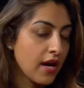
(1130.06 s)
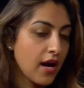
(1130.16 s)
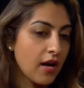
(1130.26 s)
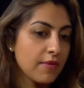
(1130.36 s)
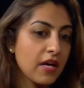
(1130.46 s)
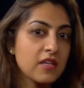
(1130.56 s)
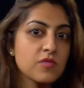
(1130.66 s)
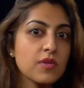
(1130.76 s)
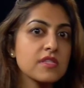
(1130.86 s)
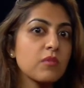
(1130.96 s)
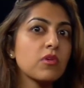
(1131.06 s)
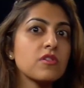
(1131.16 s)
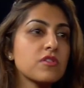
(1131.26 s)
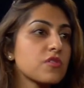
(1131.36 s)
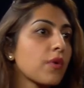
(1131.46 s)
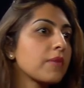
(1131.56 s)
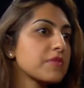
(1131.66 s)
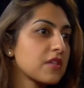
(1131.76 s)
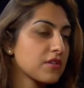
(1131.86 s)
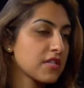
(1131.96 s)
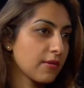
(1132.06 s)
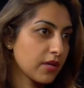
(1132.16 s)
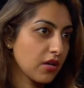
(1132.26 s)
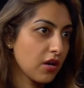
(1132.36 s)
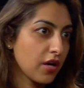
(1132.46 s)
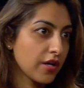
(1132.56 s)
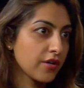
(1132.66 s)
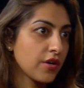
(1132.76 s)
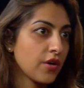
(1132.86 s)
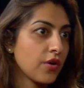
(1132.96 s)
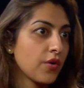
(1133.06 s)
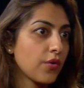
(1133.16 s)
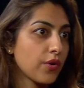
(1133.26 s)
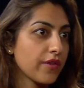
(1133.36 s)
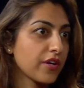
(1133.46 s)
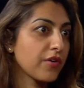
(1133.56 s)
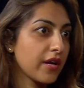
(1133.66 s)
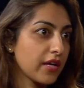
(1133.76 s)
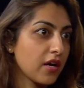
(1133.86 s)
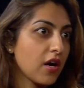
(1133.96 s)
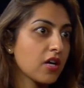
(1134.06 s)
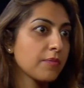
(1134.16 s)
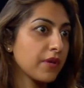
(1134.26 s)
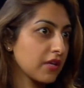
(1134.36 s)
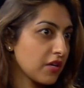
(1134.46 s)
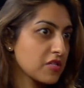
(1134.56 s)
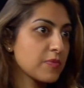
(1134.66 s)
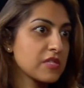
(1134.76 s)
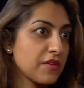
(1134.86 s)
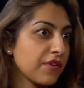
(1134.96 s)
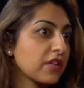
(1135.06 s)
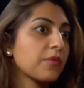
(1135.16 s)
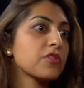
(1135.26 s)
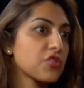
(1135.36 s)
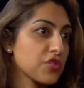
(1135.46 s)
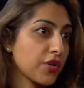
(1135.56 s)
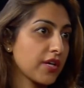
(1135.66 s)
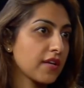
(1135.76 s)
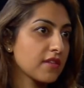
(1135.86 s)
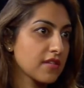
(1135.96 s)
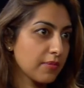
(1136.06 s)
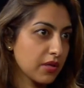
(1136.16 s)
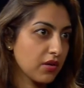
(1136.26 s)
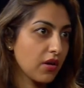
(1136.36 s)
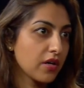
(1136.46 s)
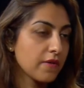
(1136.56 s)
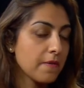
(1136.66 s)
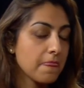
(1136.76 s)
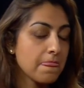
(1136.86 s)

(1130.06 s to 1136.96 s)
That is when someone swipes their debit card or their credit card, but here specifically we're just looking at the debit card.